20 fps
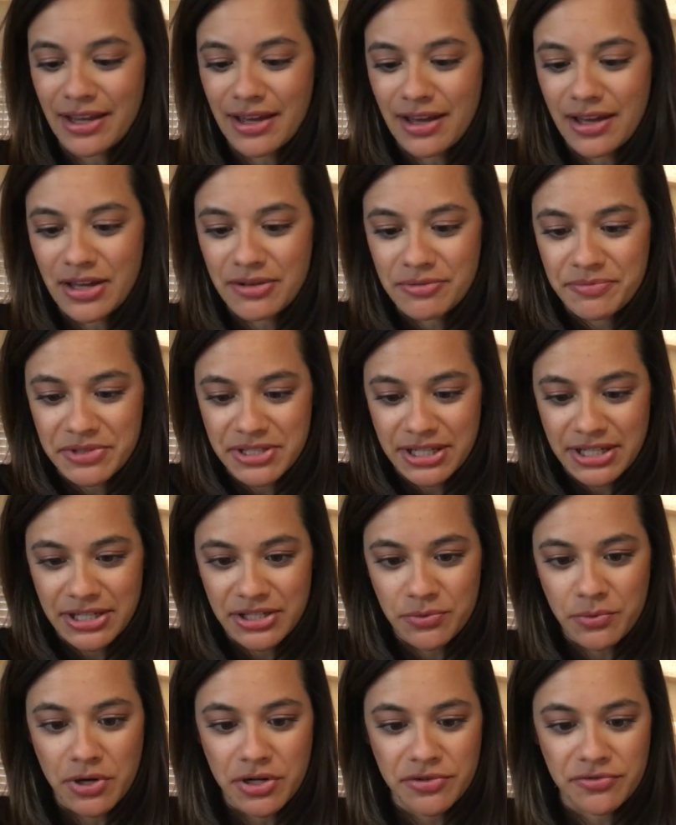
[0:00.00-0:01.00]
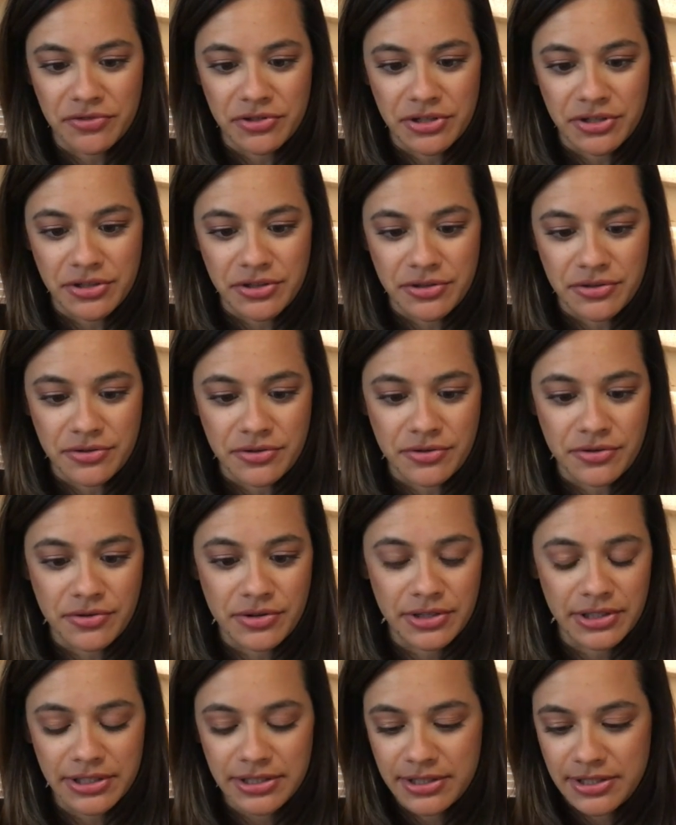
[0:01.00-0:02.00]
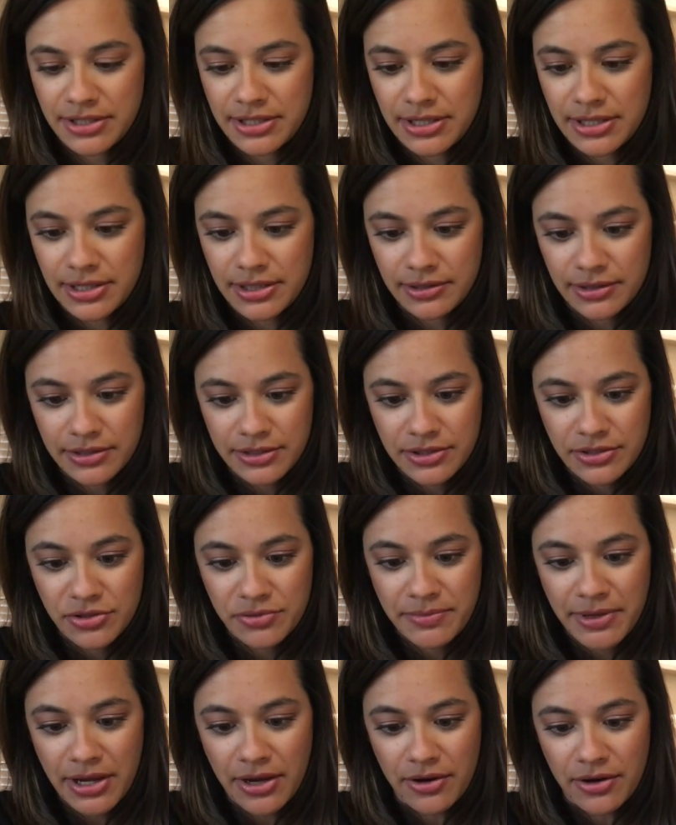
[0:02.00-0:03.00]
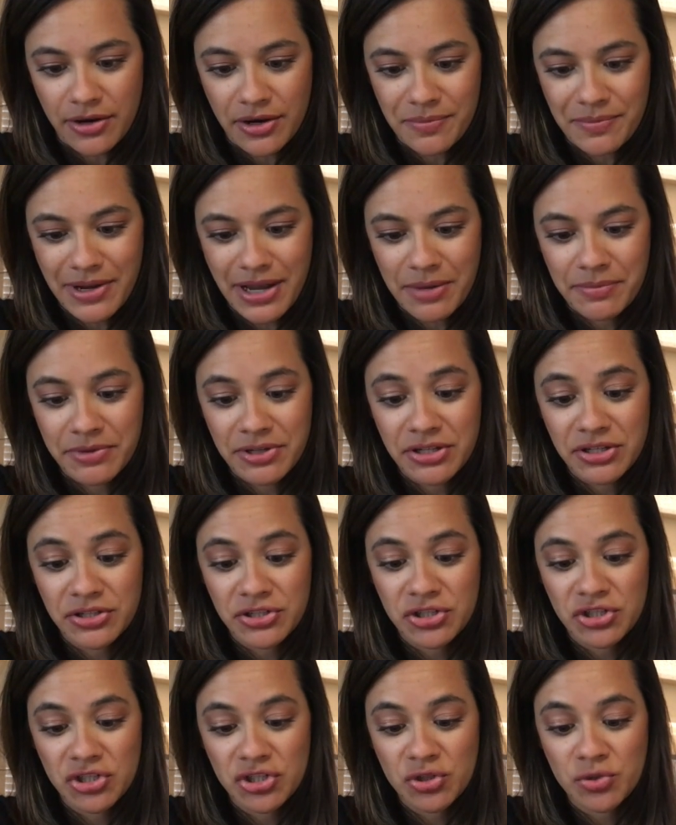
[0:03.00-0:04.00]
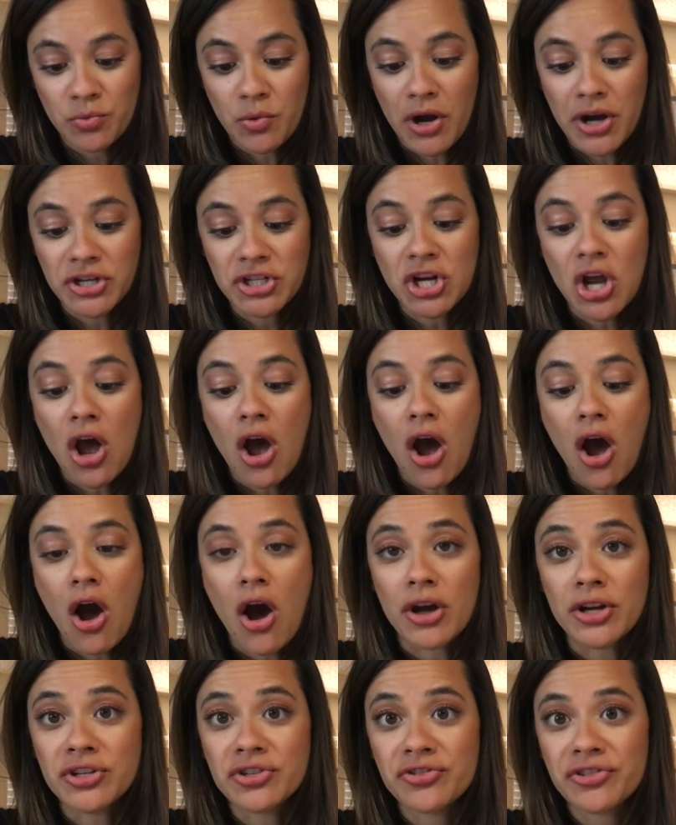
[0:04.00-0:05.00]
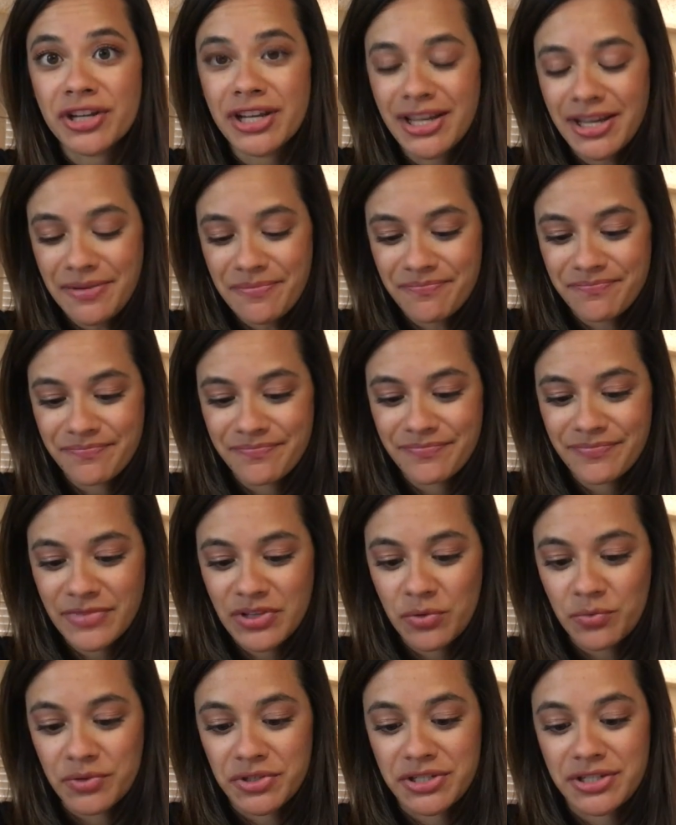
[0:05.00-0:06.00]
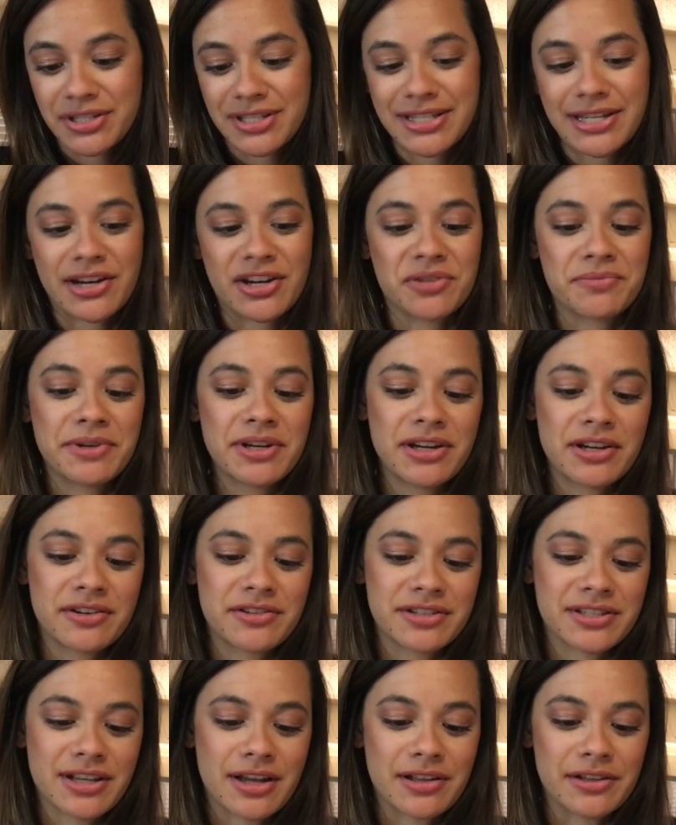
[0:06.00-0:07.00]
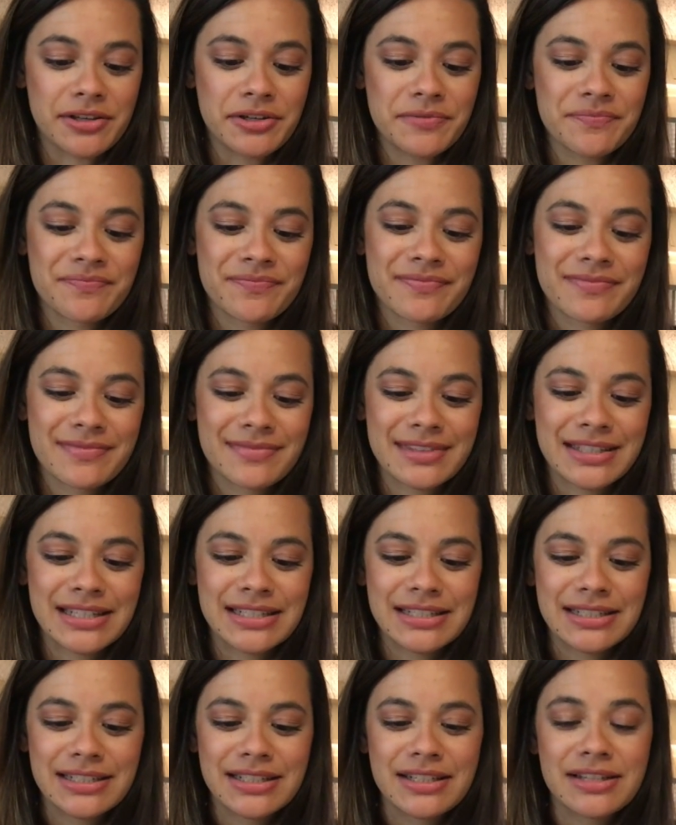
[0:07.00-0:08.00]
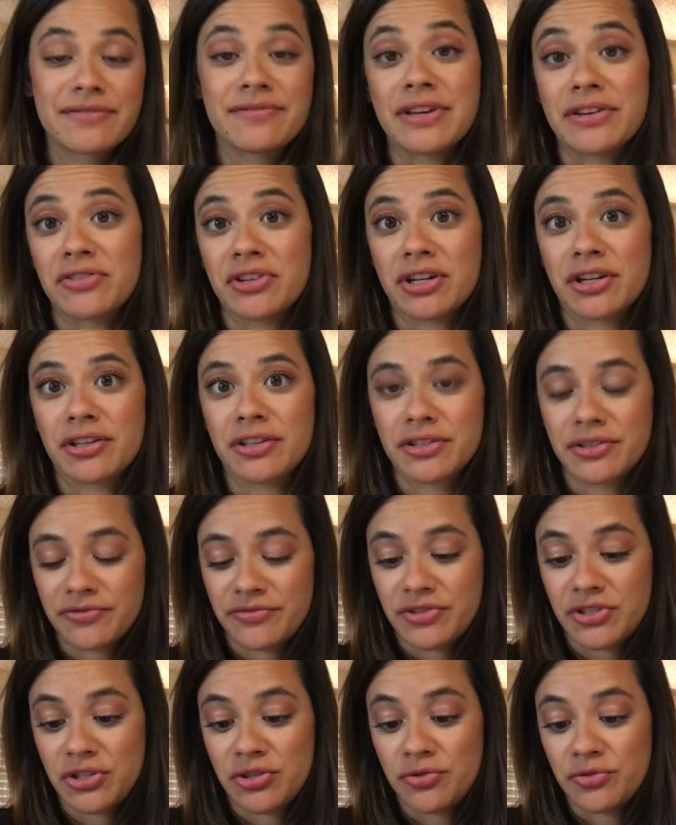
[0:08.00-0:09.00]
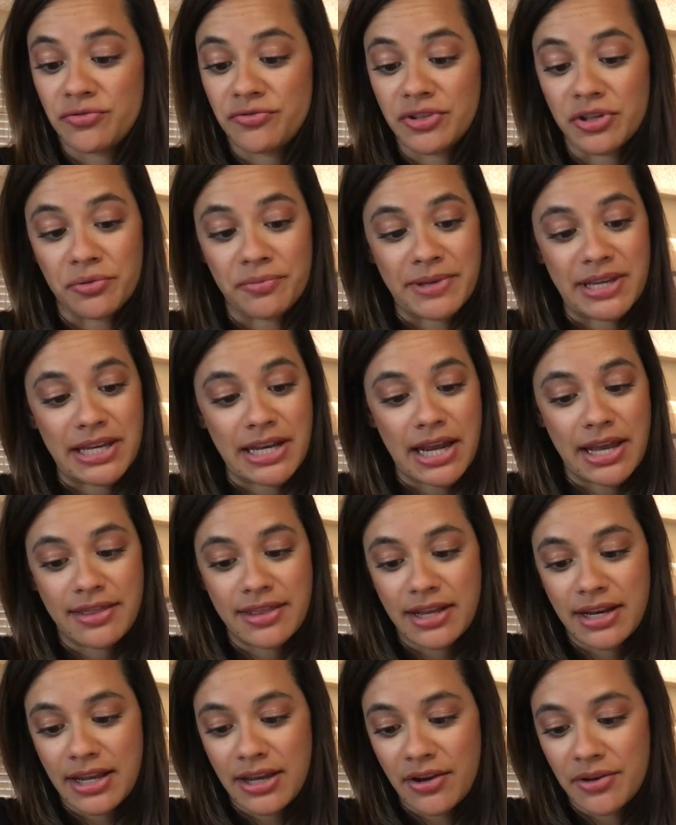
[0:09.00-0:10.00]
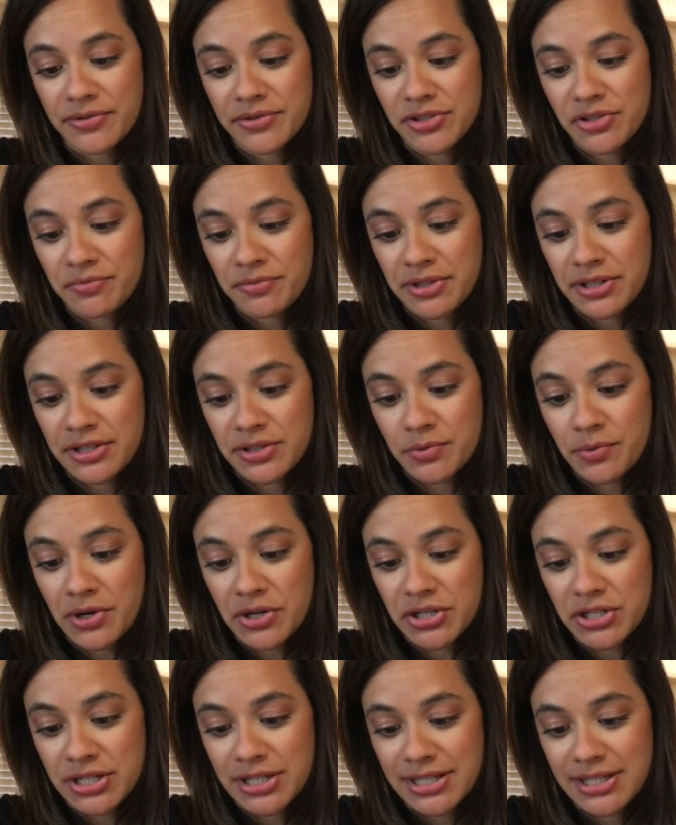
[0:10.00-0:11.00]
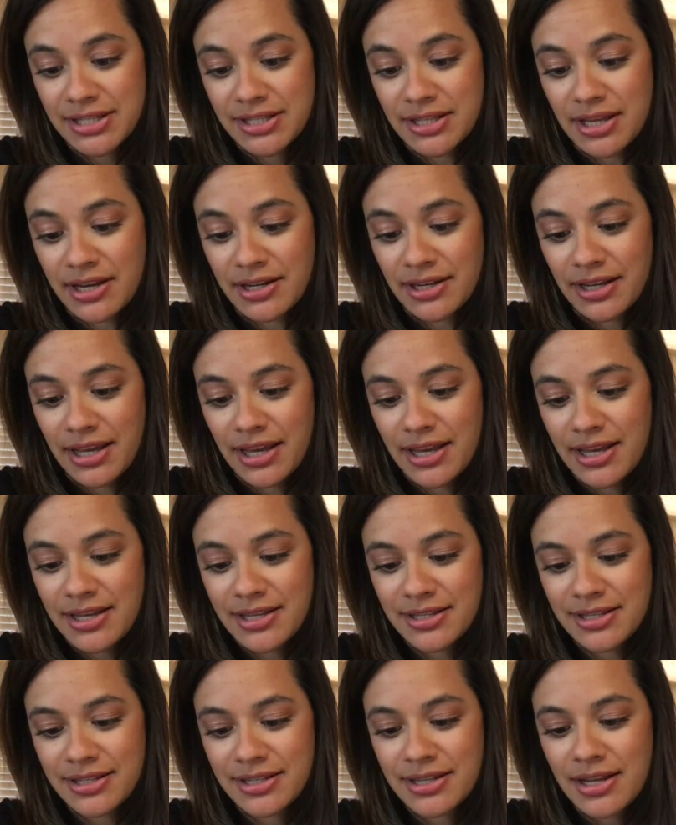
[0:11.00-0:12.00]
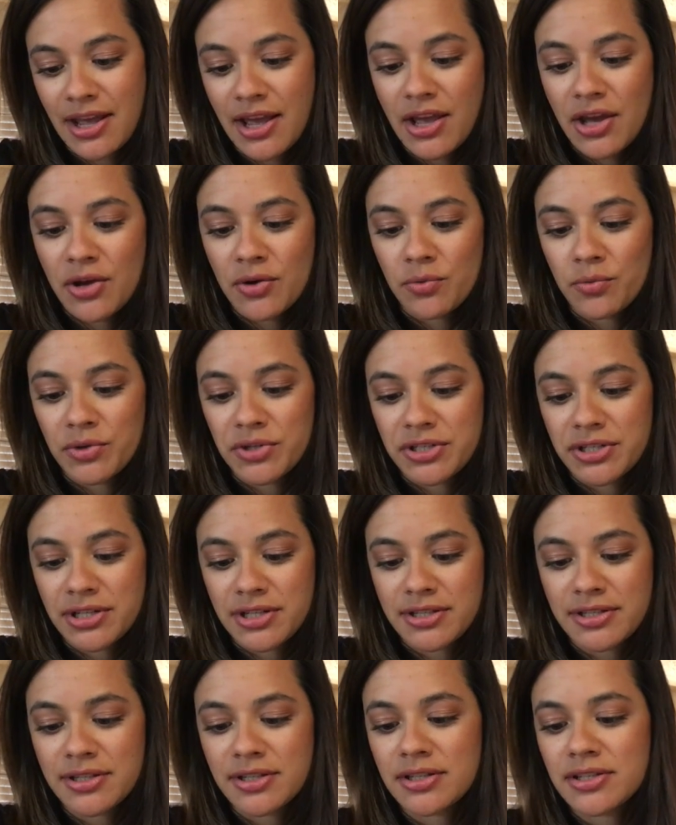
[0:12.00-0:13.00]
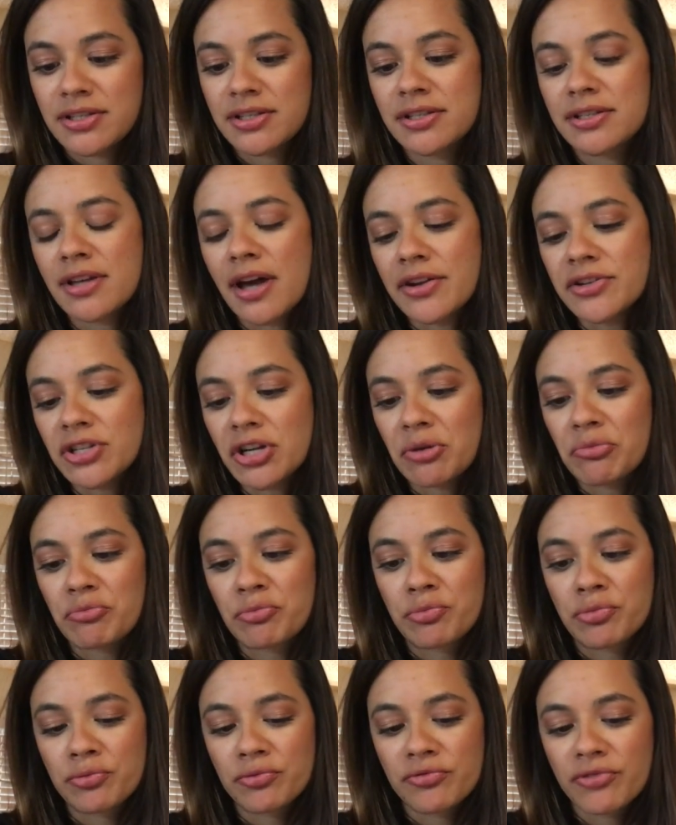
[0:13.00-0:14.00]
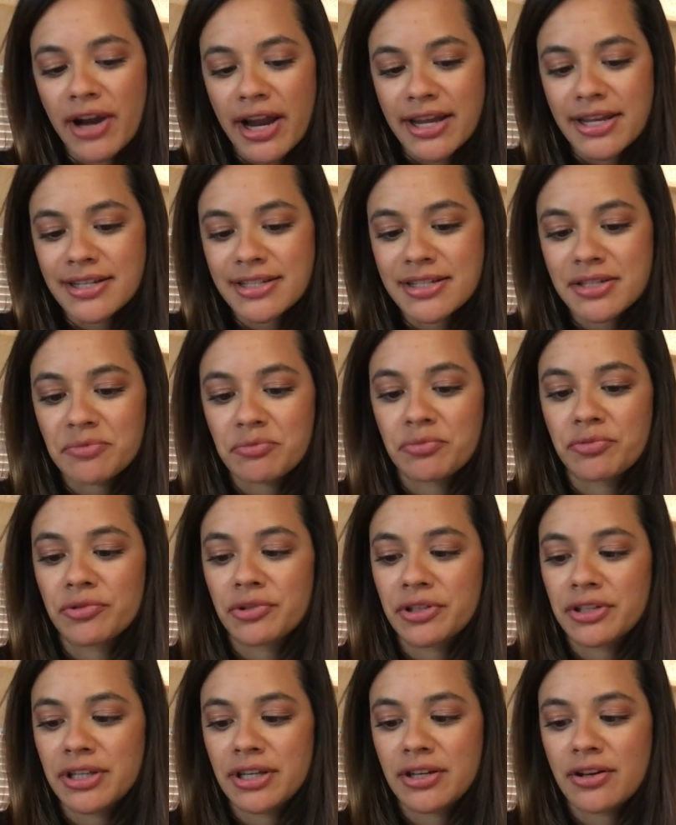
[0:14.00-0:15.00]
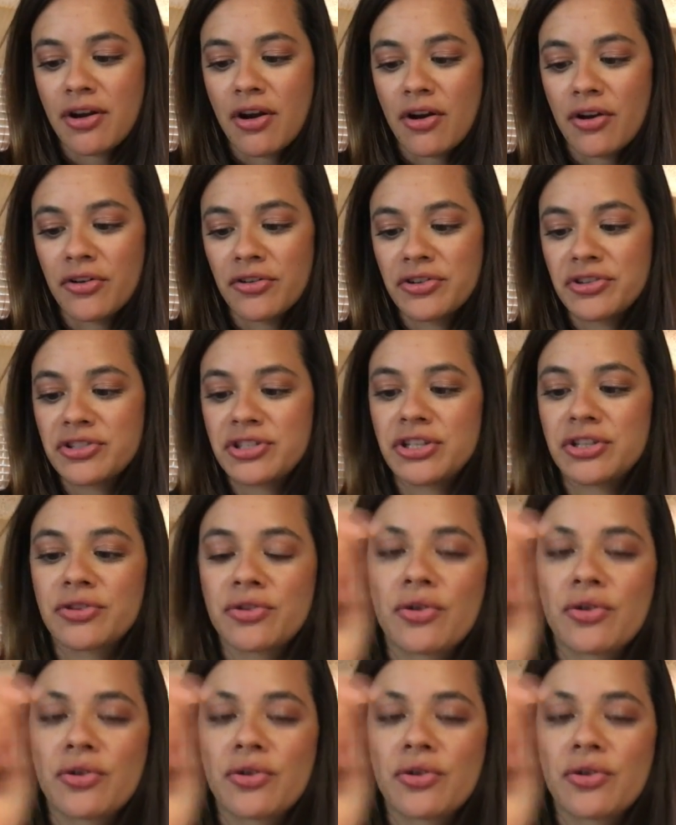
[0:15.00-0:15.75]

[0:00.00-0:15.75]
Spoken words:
I'm just gonna swatch for you. Let's see. Let's use my arm. I'm gonna swatch Audrey, which is Terry Miyahara's color, favorite color to film in. And then I also am gonna swatch Sunkissed, which is such a bright, brilliant orangey